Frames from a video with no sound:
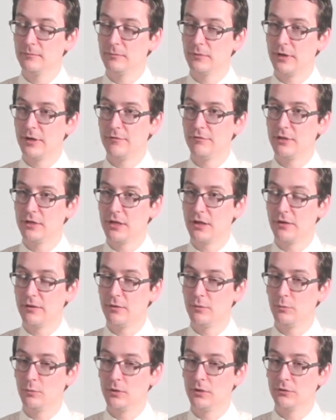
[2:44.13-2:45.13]
wherever you go in
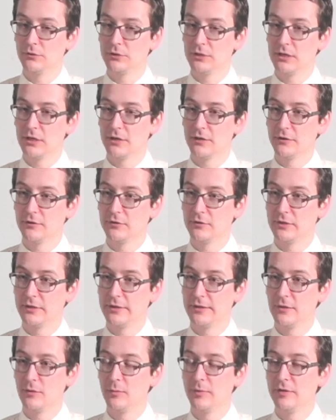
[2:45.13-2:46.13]
the world you're going to see.
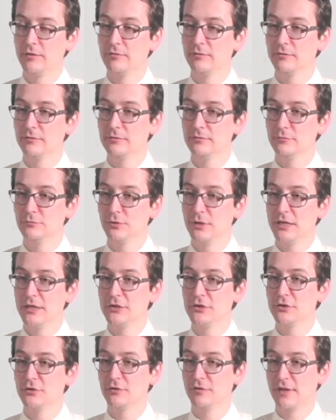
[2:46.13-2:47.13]
There'll be
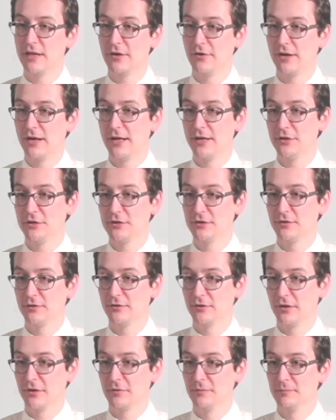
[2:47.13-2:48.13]
regional
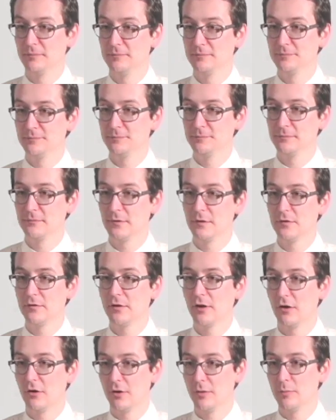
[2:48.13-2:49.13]
variations on
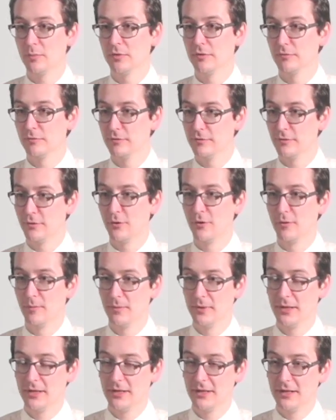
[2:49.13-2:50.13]
type and form,
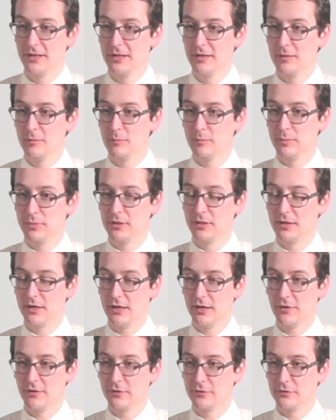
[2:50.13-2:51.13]
but a
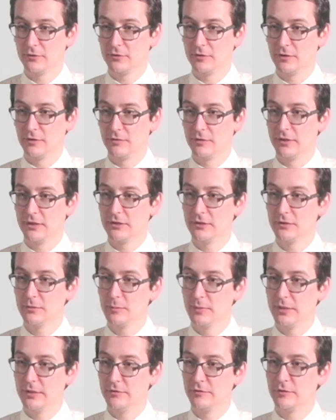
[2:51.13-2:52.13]
lot of the stuff, it
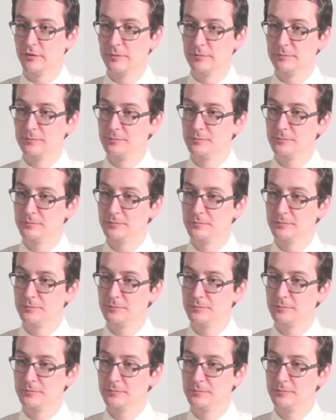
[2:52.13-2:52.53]
could be from,